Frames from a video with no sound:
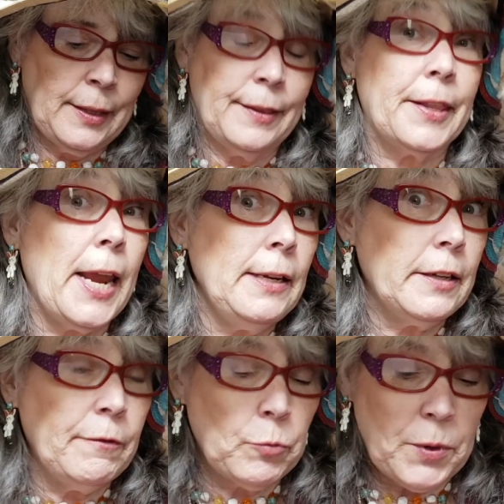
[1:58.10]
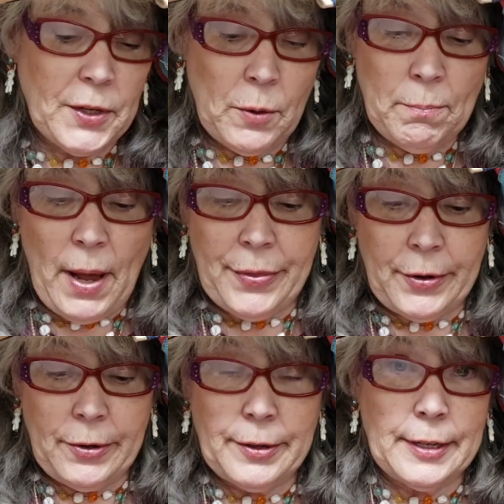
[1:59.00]
They lived with their
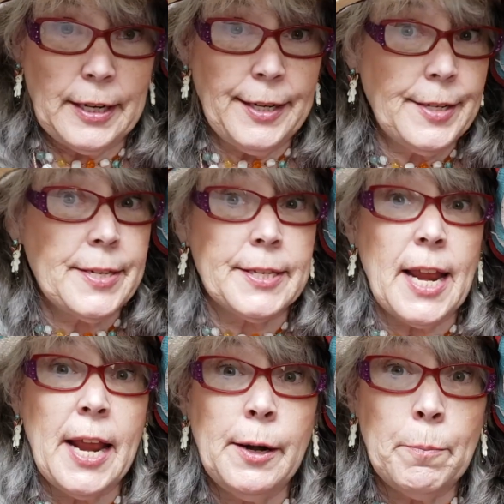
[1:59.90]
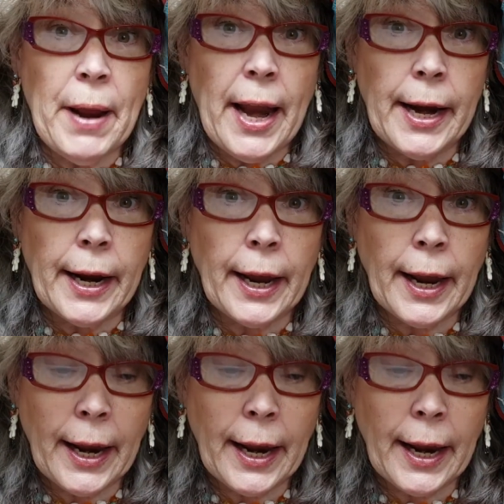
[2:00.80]
mother in a sandbank